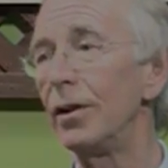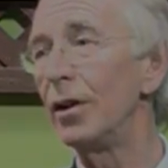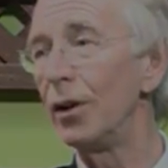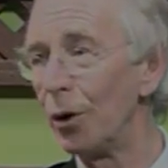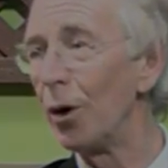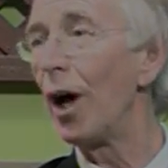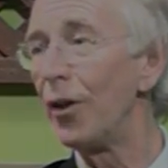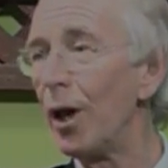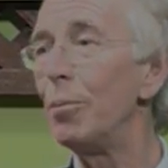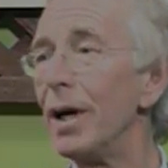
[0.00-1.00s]
you know,
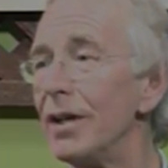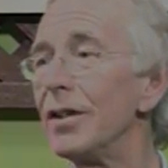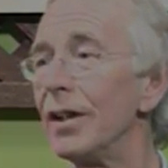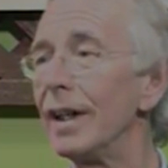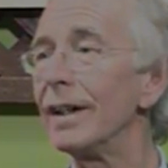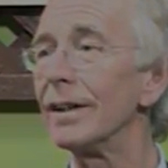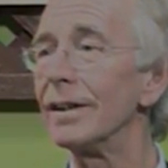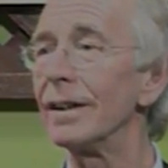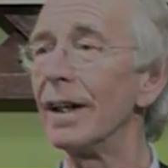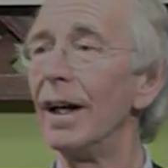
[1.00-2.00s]
their base in England.
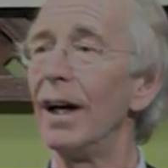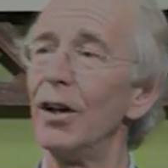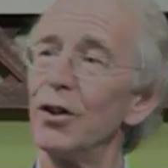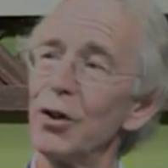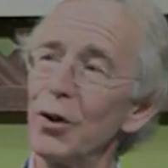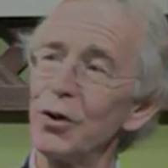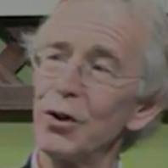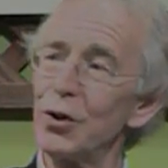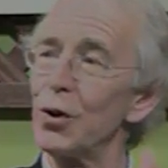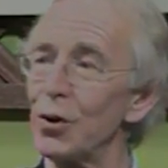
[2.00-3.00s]
Yes. And so it's
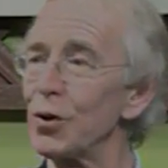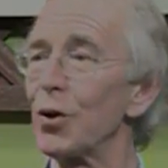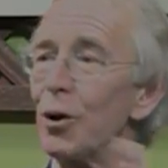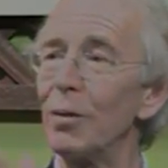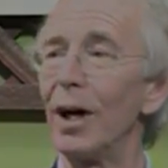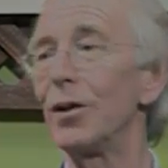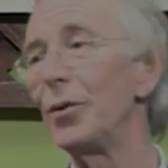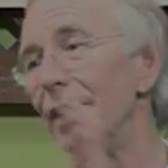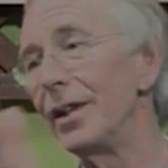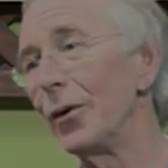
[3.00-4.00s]
the students going back to
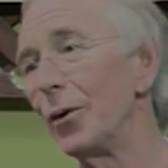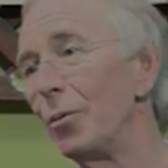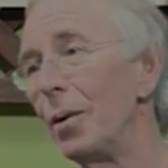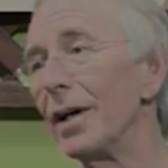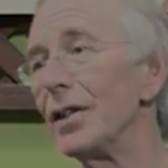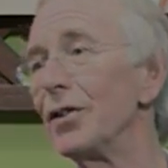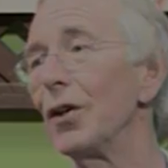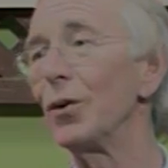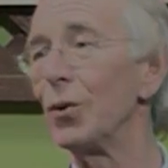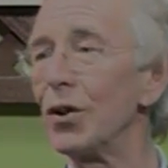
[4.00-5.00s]
India or
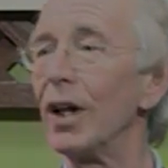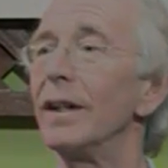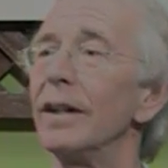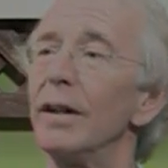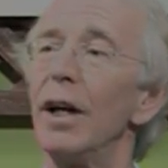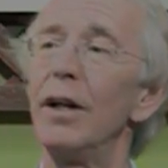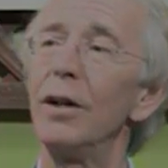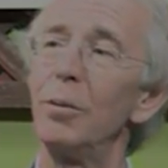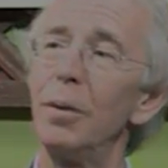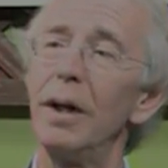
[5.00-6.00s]
Pakistan or China tend
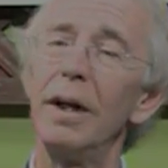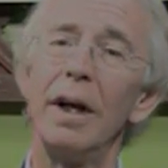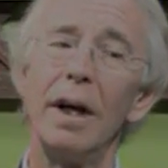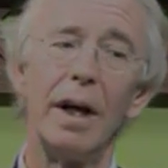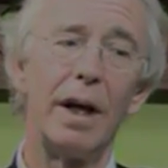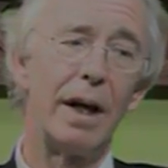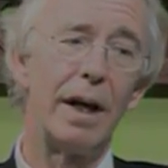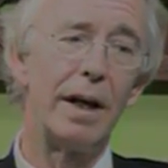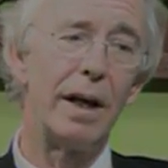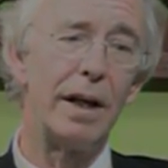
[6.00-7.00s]
to be it,
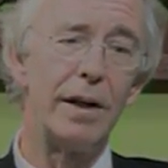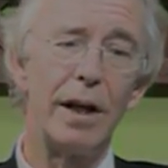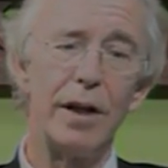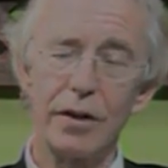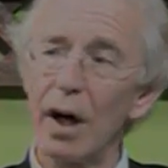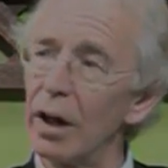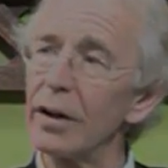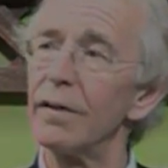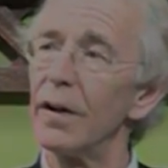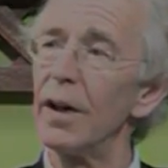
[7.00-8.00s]
it, it's
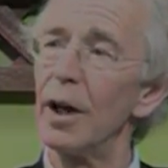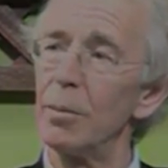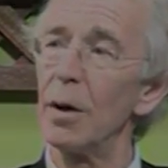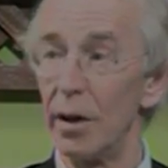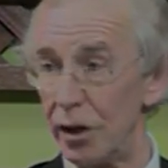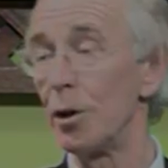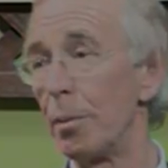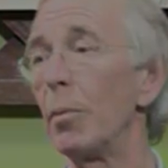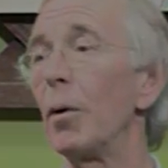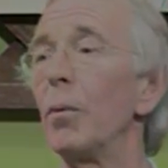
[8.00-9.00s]
harder for them, and it's a
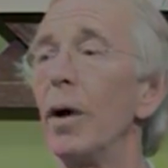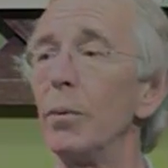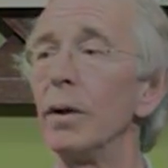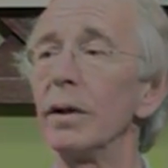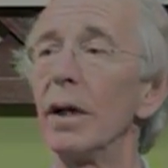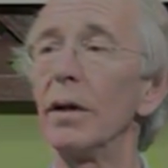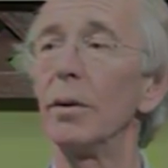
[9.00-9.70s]
problem we're working on.